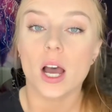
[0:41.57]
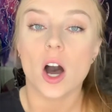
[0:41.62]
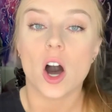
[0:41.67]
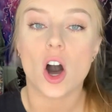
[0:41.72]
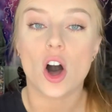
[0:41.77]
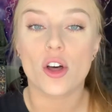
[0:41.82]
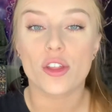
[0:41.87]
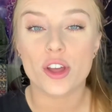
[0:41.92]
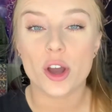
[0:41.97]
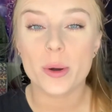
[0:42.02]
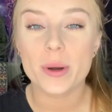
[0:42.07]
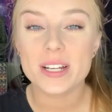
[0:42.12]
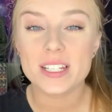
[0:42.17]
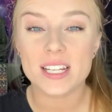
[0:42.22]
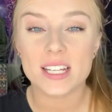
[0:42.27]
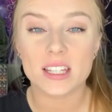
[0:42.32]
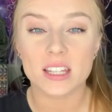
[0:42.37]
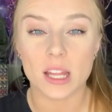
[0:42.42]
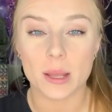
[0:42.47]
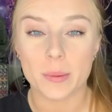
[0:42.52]
Although it
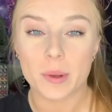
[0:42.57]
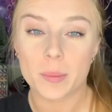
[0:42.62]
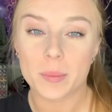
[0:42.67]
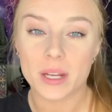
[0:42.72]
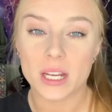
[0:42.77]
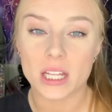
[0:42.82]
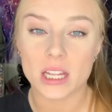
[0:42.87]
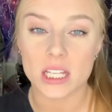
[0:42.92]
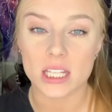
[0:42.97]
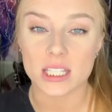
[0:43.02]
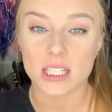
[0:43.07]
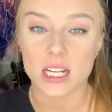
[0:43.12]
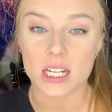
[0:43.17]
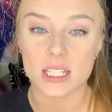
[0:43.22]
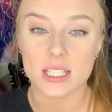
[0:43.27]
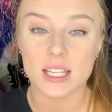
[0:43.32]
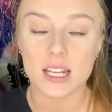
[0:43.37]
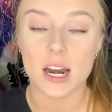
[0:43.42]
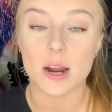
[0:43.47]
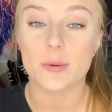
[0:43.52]
did limit me in the
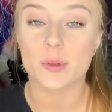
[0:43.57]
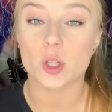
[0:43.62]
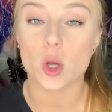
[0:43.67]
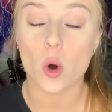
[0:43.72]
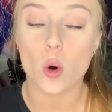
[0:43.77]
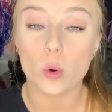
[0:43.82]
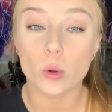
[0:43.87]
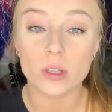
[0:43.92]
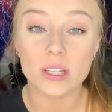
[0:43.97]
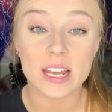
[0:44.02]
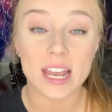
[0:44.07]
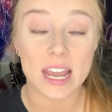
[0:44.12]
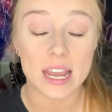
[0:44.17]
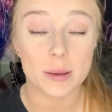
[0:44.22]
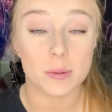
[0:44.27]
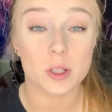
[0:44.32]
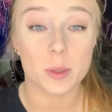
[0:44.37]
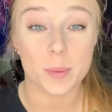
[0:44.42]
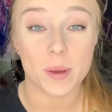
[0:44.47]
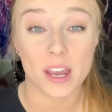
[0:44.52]
sense that I was only
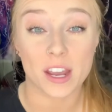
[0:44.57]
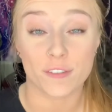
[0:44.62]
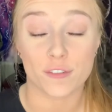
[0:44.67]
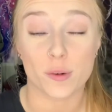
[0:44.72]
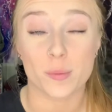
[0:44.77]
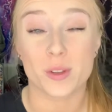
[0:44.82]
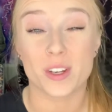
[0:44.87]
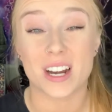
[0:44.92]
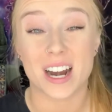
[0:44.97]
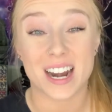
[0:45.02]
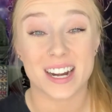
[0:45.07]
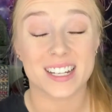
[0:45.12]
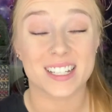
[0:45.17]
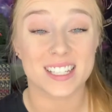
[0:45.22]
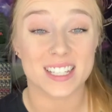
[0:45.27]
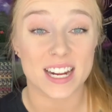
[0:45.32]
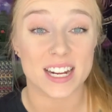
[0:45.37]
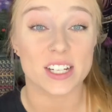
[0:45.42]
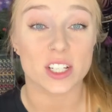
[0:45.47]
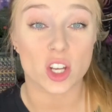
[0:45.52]
able to pick from United
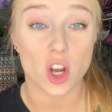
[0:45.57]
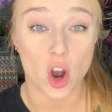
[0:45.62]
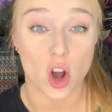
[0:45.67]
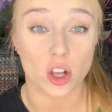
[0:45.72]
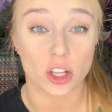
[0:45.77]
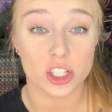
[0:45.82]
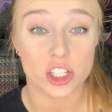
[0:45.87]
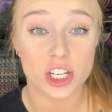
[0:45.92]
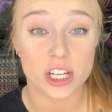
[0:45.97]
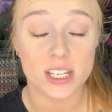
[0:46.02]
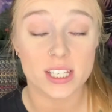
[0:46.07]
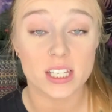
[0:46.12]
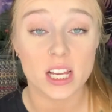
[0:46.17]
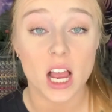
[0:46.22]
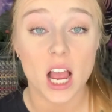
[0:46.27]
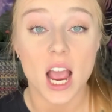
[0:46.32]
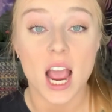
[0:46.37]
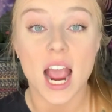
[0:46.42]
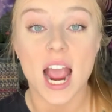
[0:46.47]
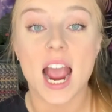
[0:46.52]
States colleges,
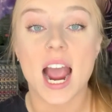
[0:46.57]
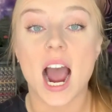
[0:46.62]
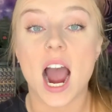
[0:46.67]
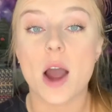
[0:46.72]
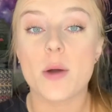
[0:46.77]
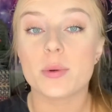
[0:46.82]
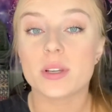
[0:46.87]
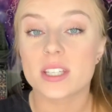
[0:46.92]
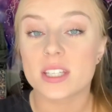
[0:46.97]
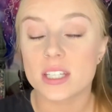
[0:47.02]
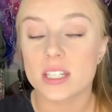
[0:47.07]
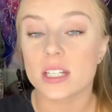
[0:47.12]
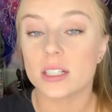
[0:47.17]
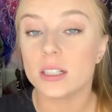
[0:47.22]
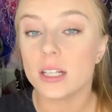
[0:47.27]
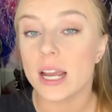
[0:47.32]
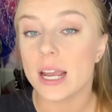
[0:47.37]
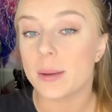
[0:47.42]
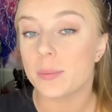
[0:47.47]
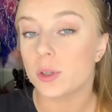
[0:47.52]
I was
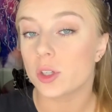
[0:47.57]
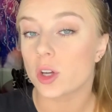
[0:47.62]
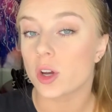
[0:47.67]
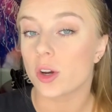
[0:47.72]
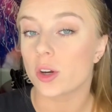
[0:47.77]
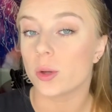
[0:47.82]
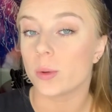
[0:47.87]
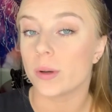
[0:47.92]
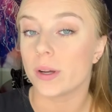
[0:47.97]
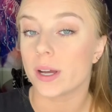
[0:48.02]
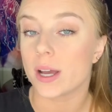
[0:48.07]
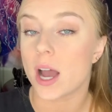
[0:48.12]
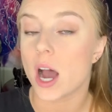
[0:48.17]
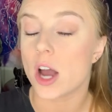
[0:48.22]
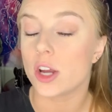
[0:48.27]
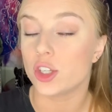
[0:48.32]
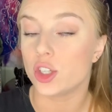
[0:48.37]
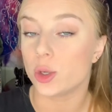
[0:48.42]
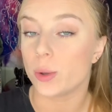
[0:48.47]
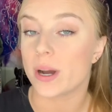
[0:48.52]
still able to go to
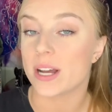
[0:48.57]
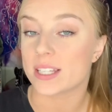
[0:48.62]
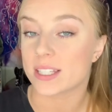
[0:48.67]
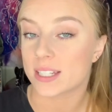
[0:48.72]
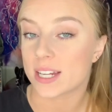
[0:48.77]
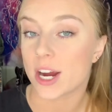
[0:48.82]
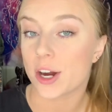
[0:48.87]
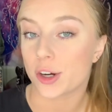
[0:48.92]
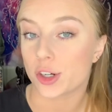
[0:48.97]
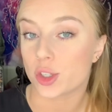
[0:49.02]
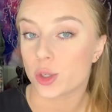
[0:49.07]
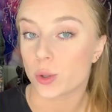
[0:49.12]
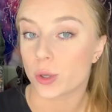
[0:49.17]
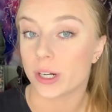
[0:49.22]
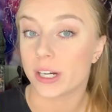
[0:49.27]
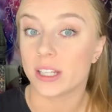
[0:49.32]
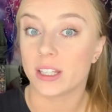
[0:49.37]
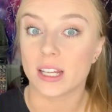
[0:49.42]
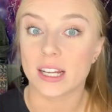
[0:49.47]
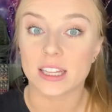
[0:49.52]
a US
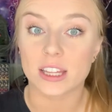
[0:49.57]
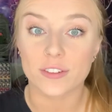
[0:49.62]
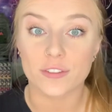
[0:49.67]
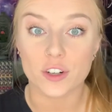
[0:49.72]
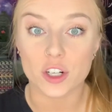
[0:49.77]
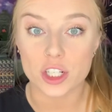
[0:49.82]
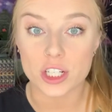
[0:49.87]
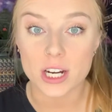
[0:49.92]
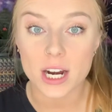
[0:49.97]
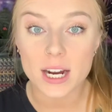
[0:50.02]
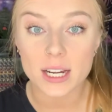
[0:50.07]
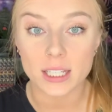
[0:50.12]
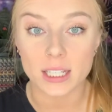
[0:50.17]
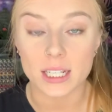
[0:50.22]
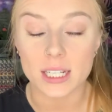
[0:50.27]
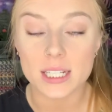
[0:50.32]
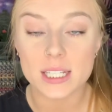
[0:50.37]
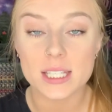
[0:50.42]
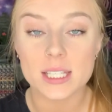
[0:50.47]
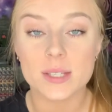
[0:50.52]
territory like the Virgin
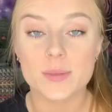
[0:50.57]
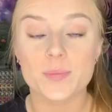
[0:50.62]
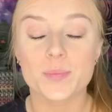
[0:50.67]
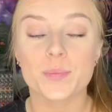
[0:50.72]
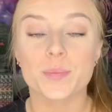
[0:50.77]
Islands.